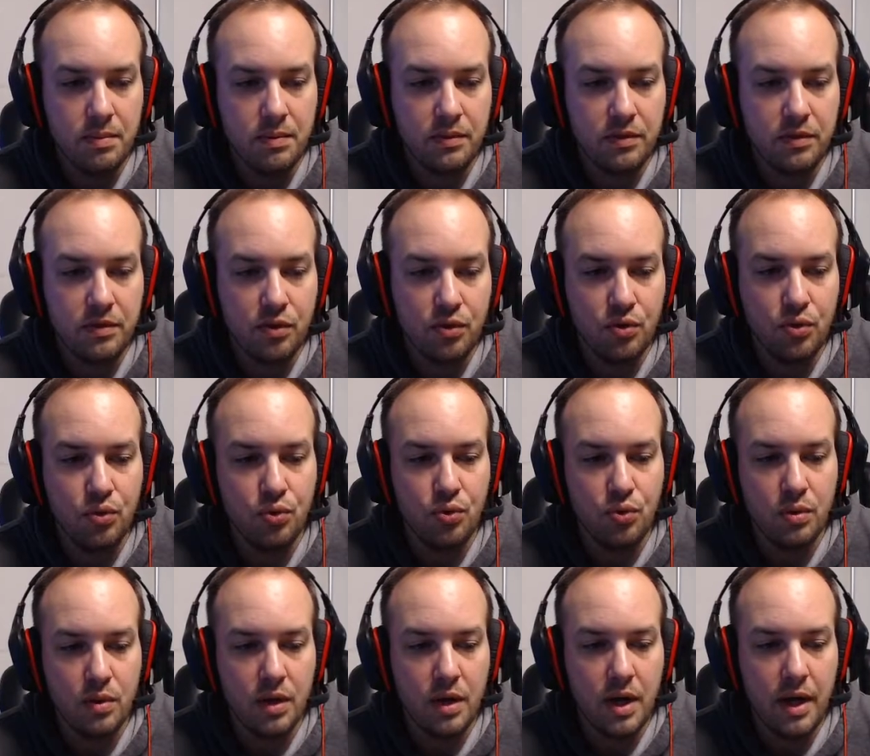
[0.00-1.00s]

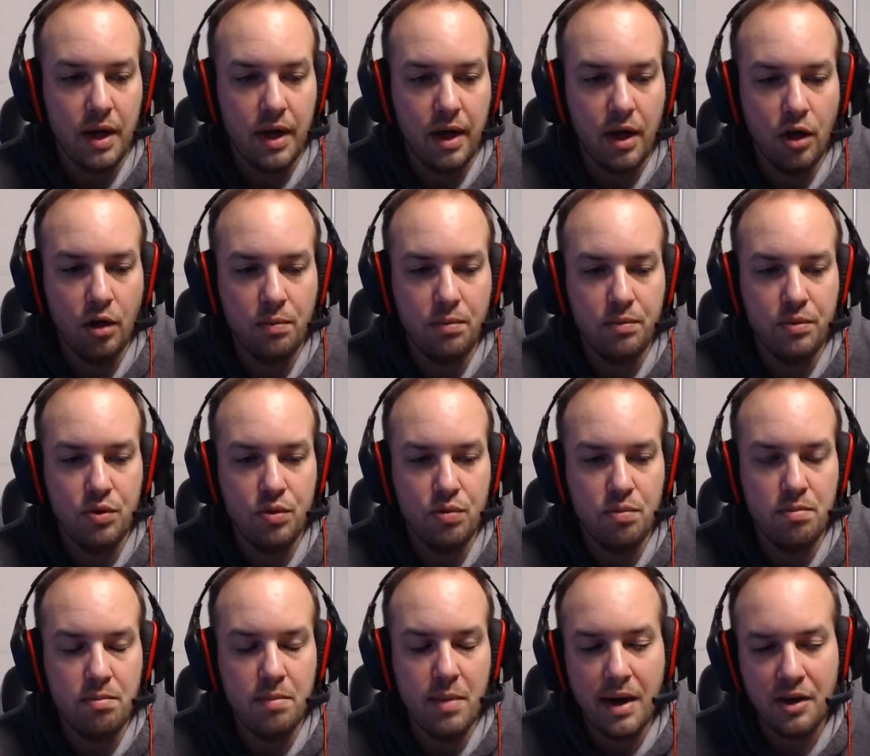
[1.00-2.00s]
to help you
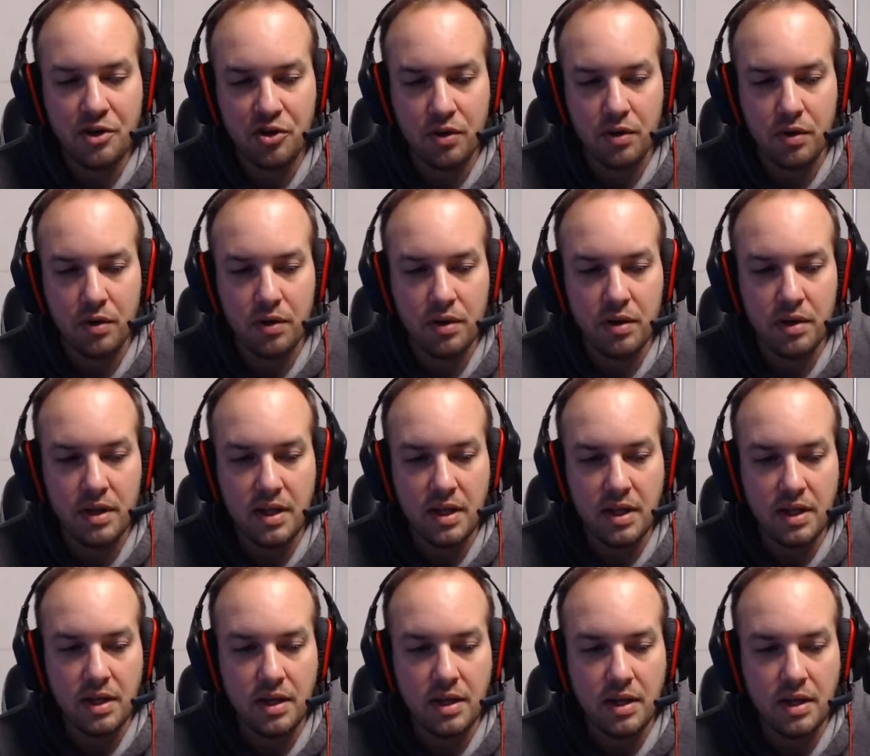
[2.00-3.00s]
measure
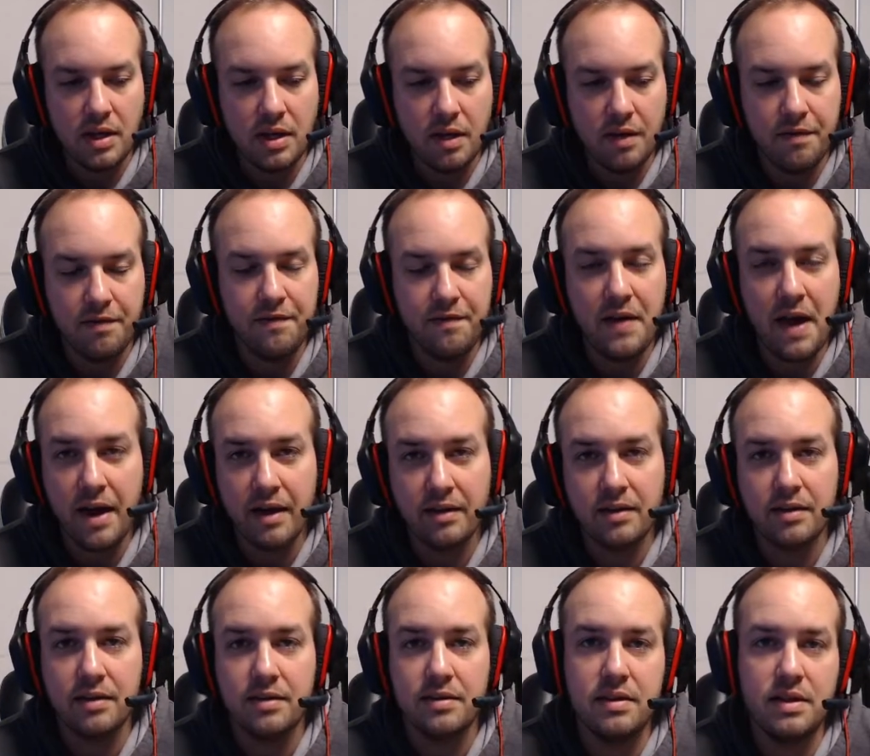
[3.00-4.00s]
the effect
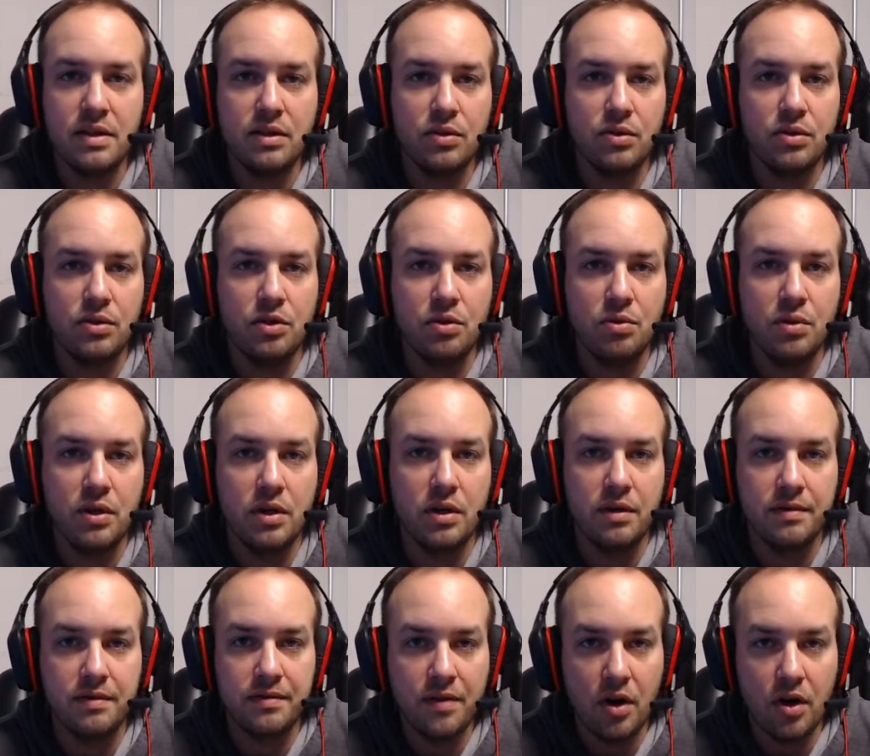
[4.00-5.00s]
a single unit
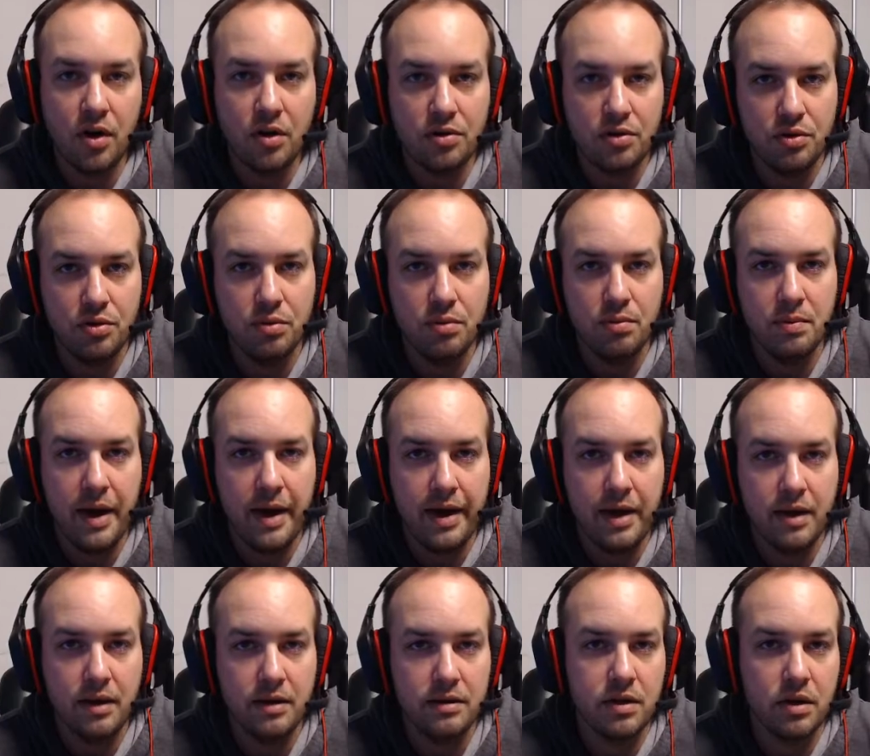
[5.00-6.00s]
of volume
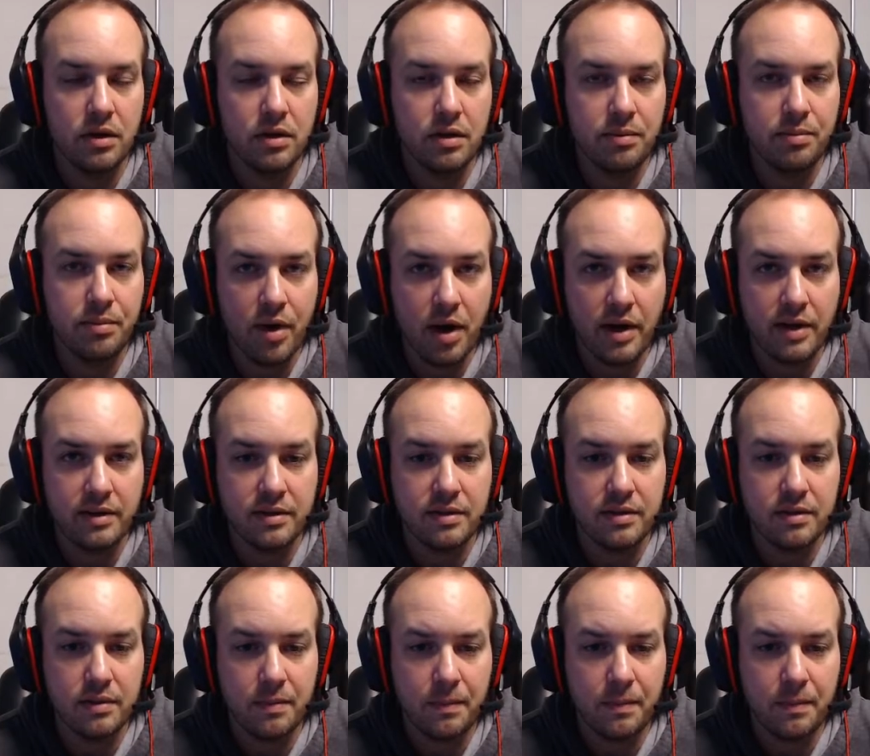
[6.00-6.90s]
has on the price.